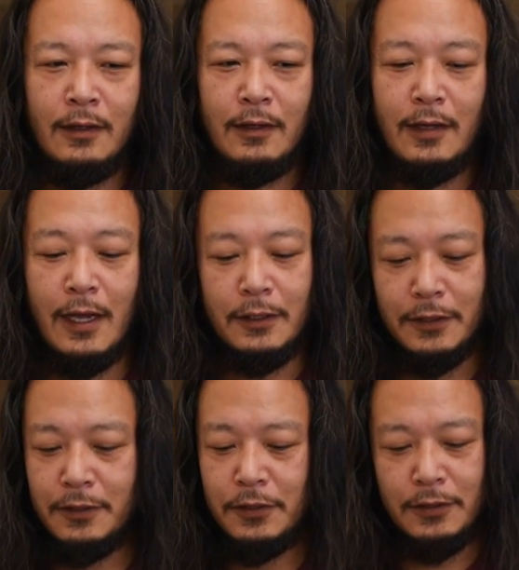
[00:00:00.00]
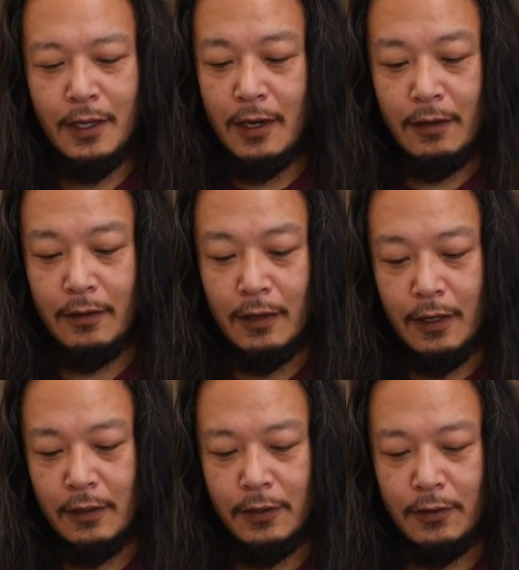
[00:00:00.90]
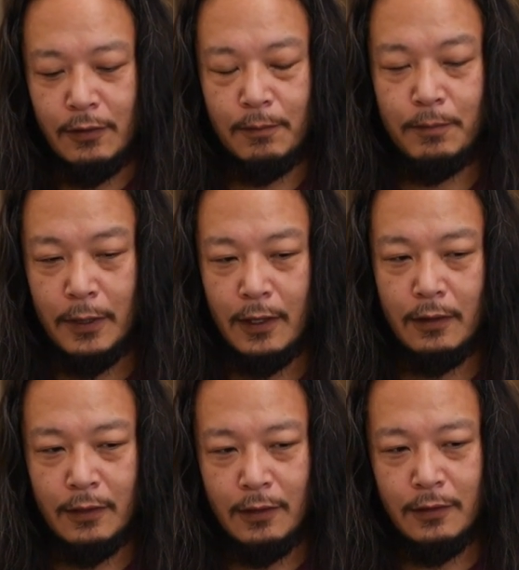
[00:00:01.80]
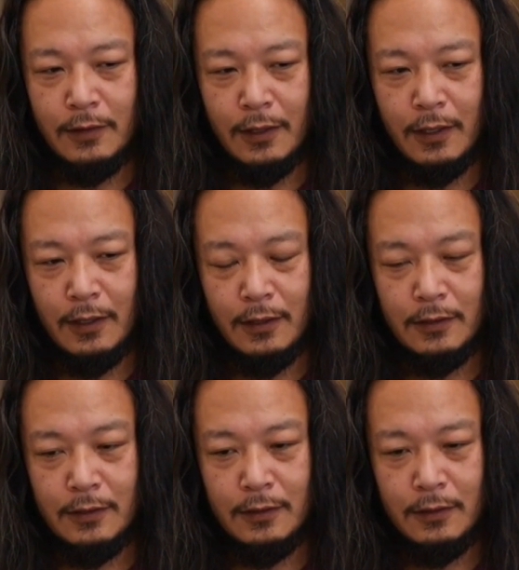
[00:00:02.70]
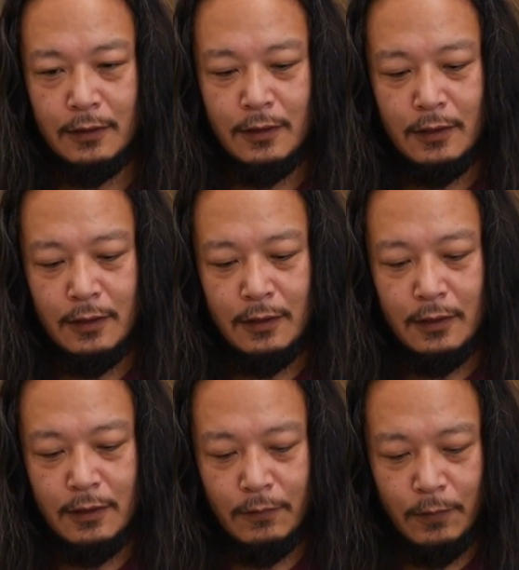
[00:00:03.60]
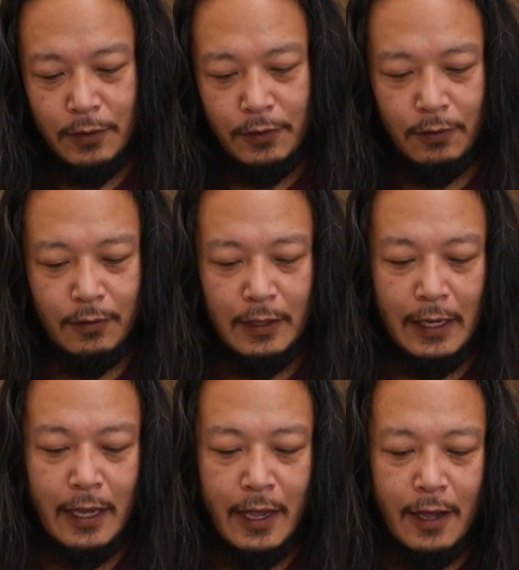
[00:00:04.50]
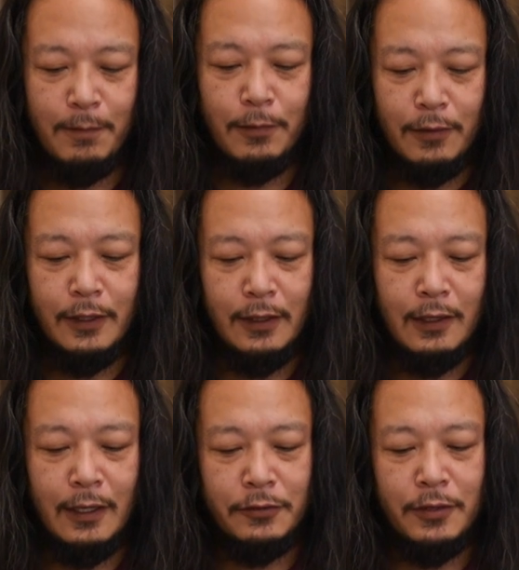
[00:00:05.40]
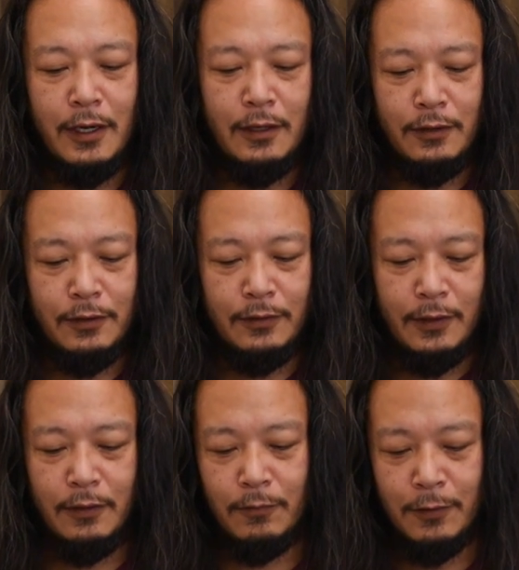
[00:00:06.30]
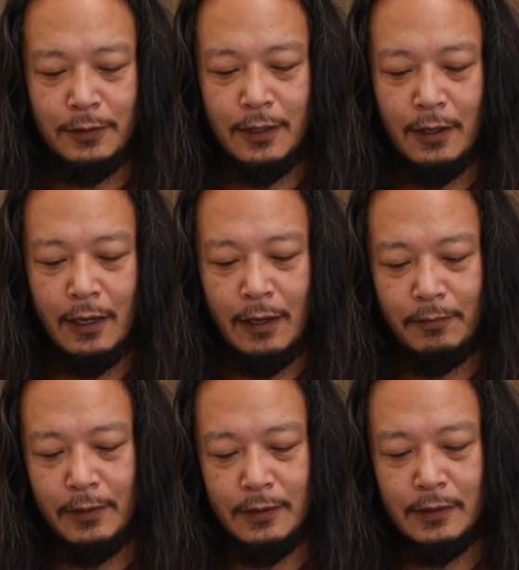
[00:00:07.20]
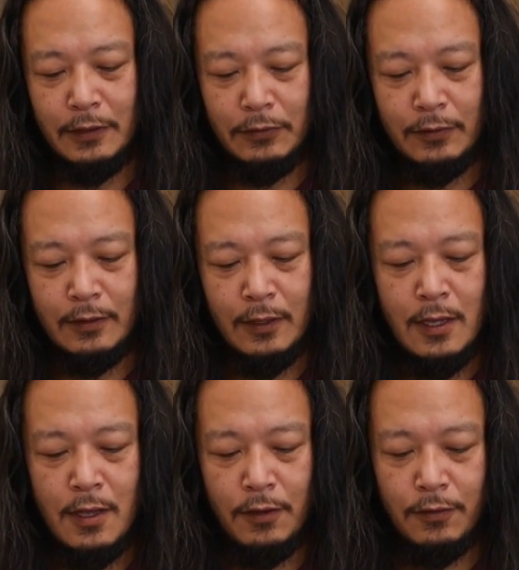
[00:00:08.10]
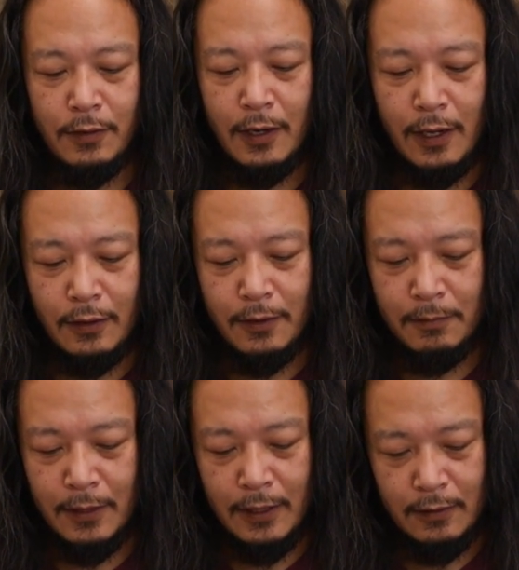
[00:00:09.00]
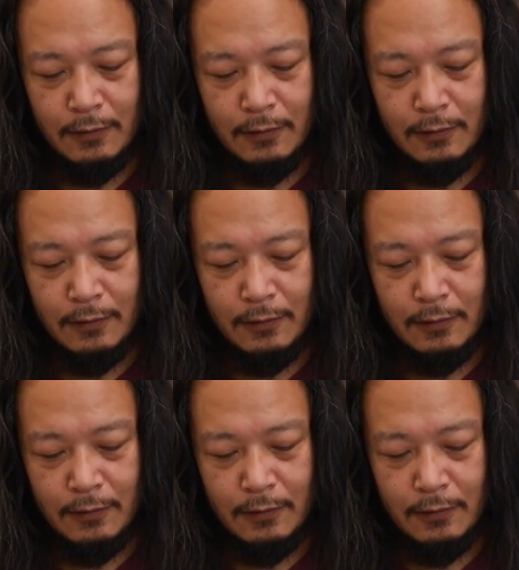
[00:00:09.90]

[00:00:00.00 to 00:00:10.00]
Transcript: yeah, just kind of like, you know. But another thing is when you're like heavily like try to do it, what's gonna happen is like you're gonna end up like